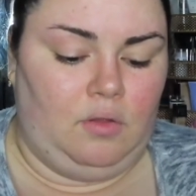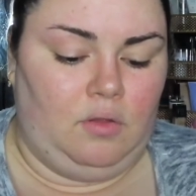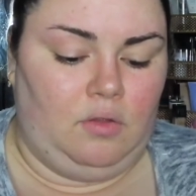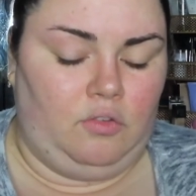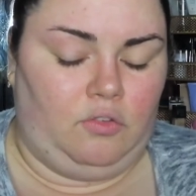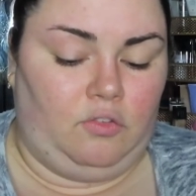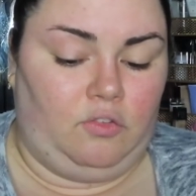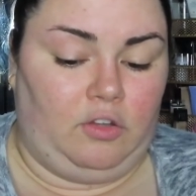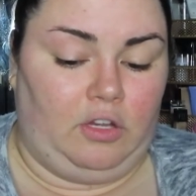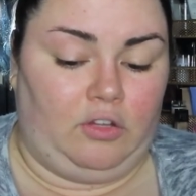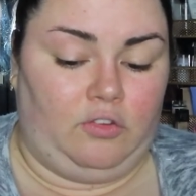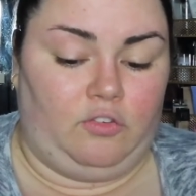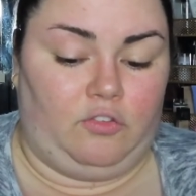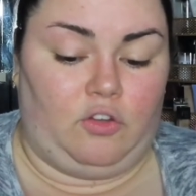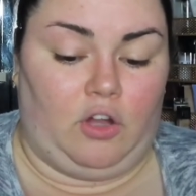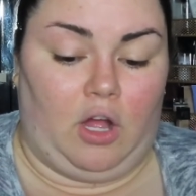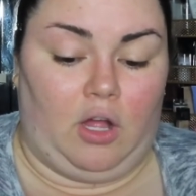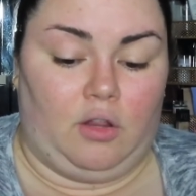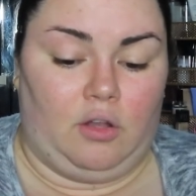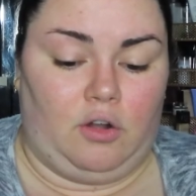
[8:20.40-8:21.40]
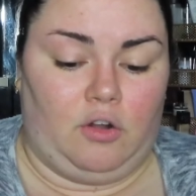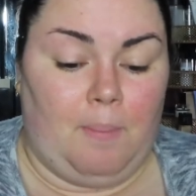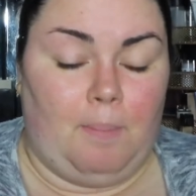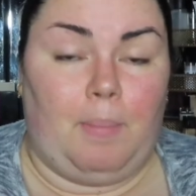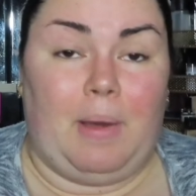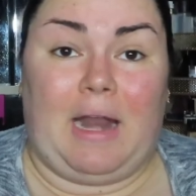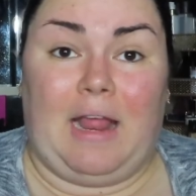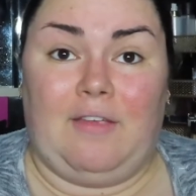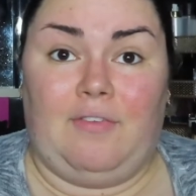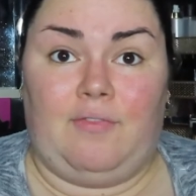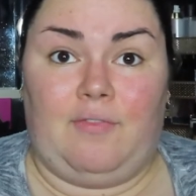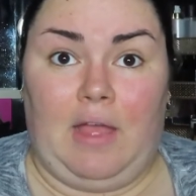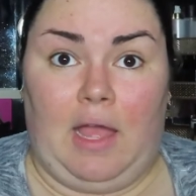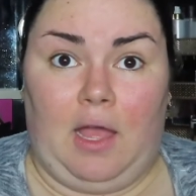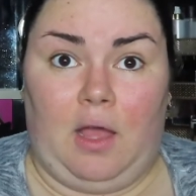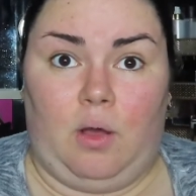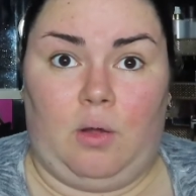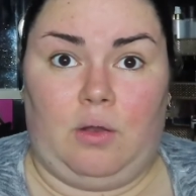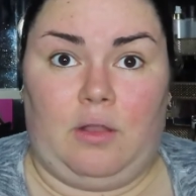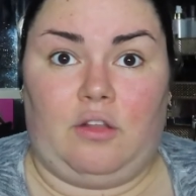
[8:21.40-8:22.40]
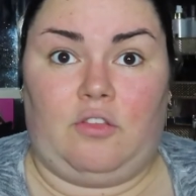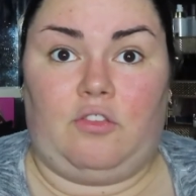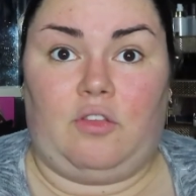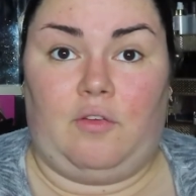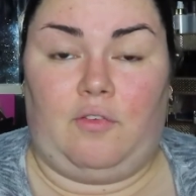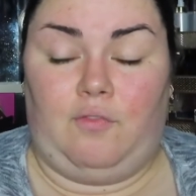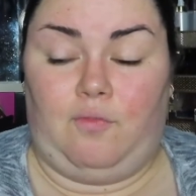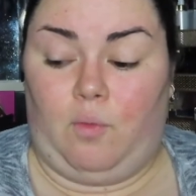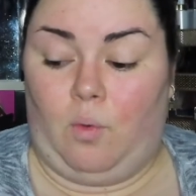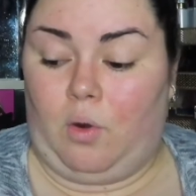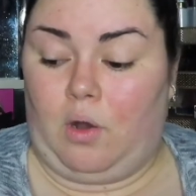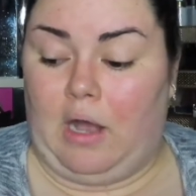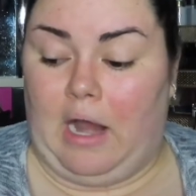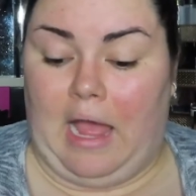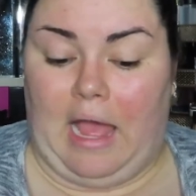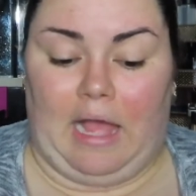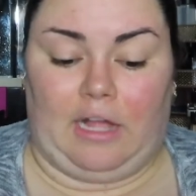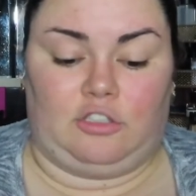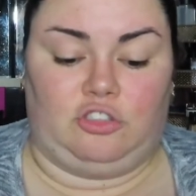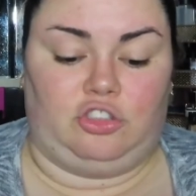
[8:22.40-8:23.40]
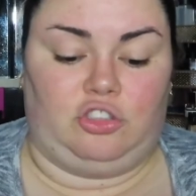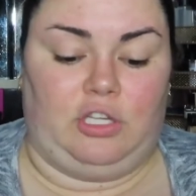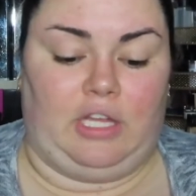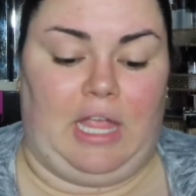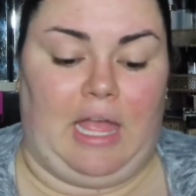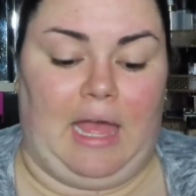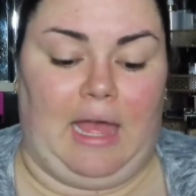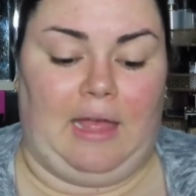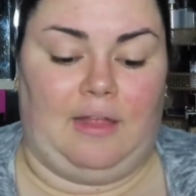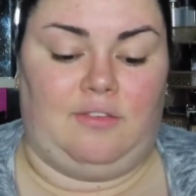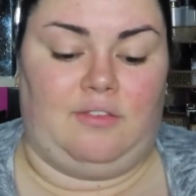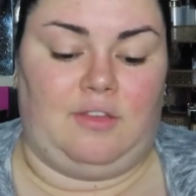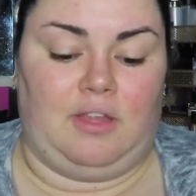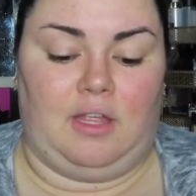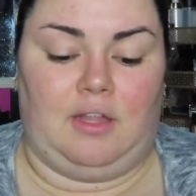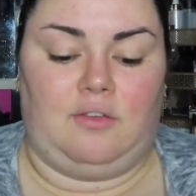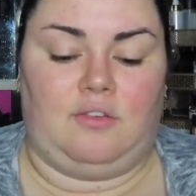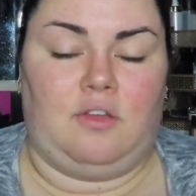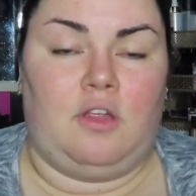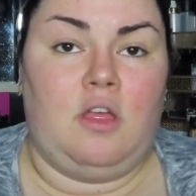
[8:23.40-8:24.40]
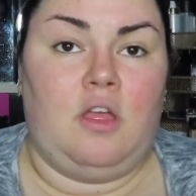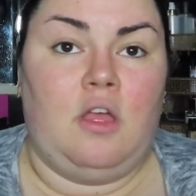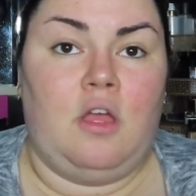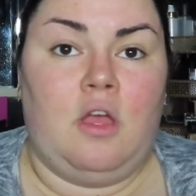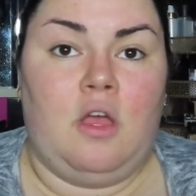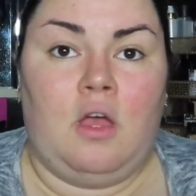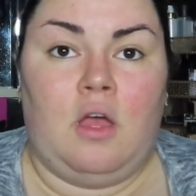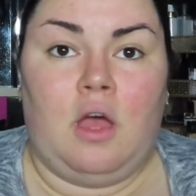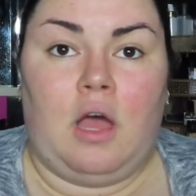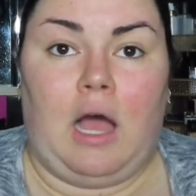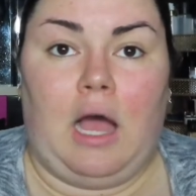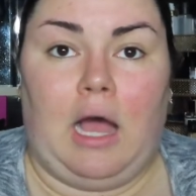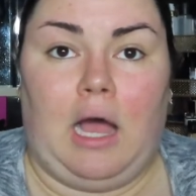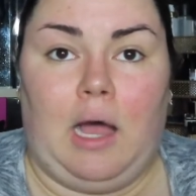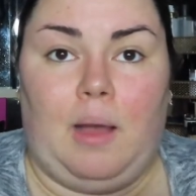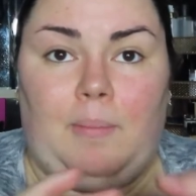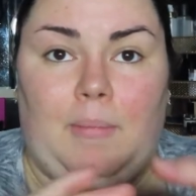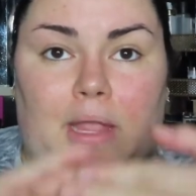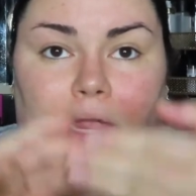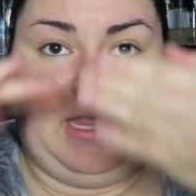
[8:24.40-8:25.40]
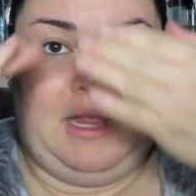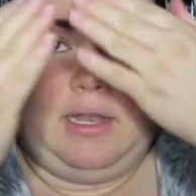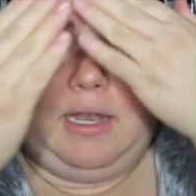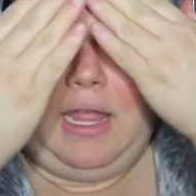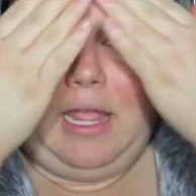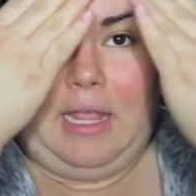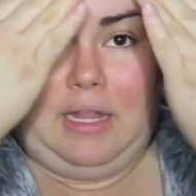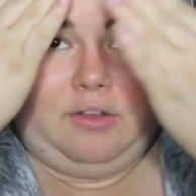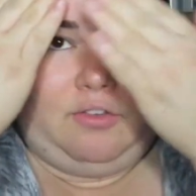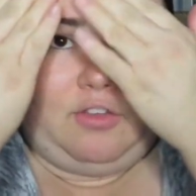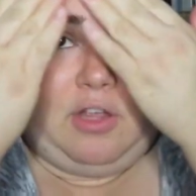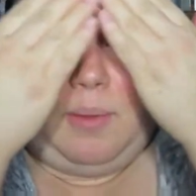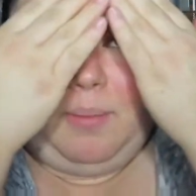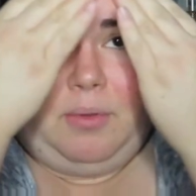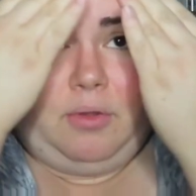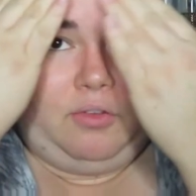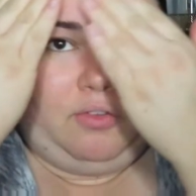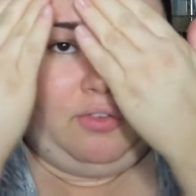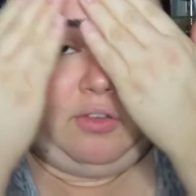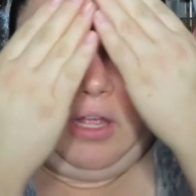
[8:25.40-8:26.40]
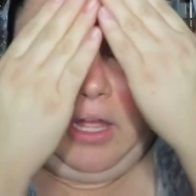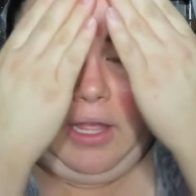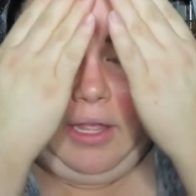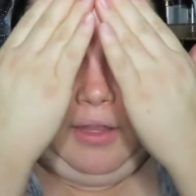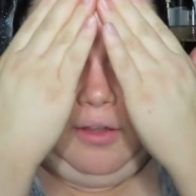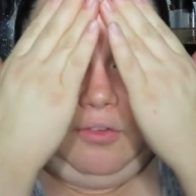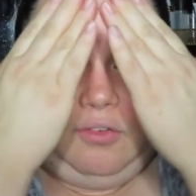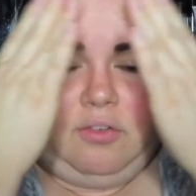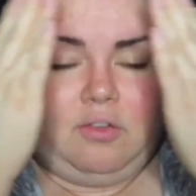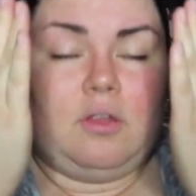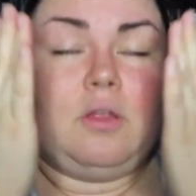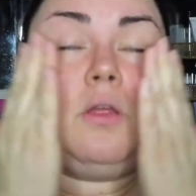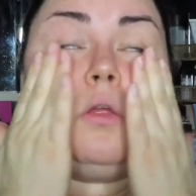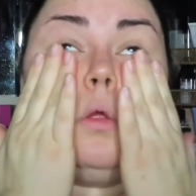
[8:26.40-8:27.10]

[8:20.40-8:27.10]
$6, but I found that Sephora actually has it in a double size